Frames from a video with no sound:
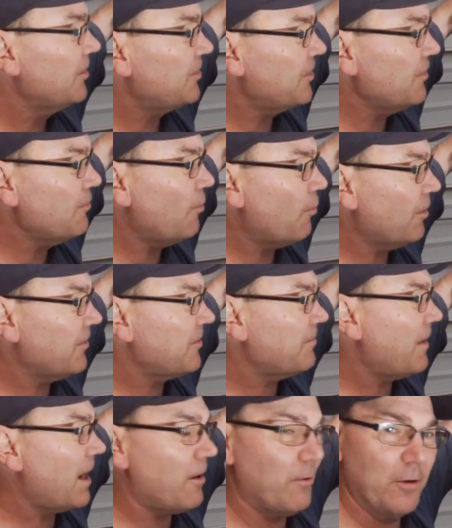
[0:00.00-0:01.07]
two
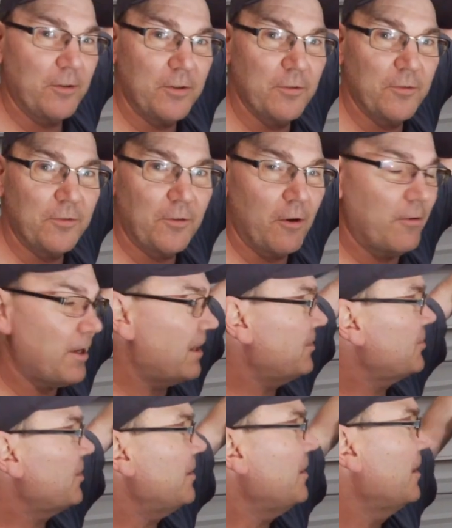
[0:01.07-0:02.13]
horsepower two-stroke
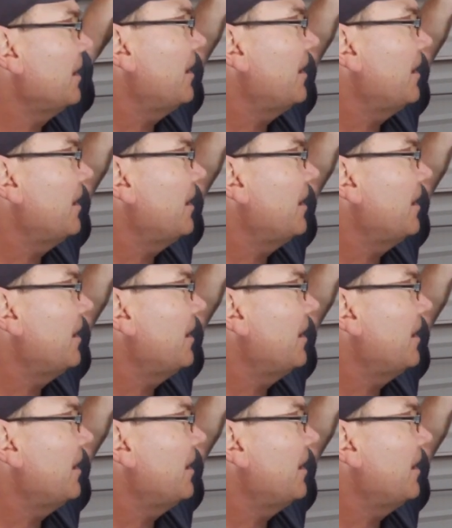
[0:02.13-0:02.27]
engine